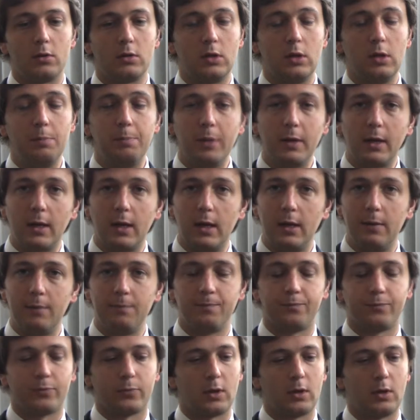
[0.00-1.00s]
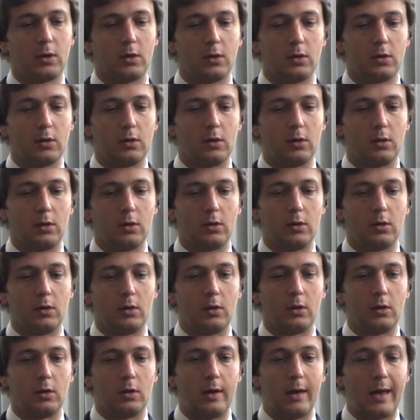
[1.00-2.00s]
Typically,
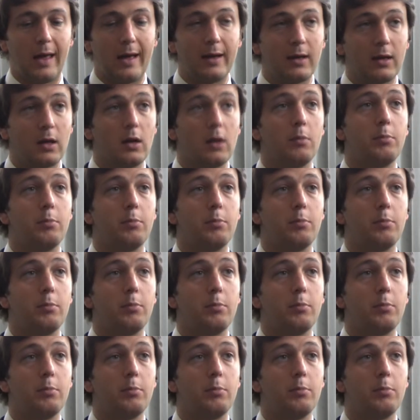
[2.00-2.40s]
Langhe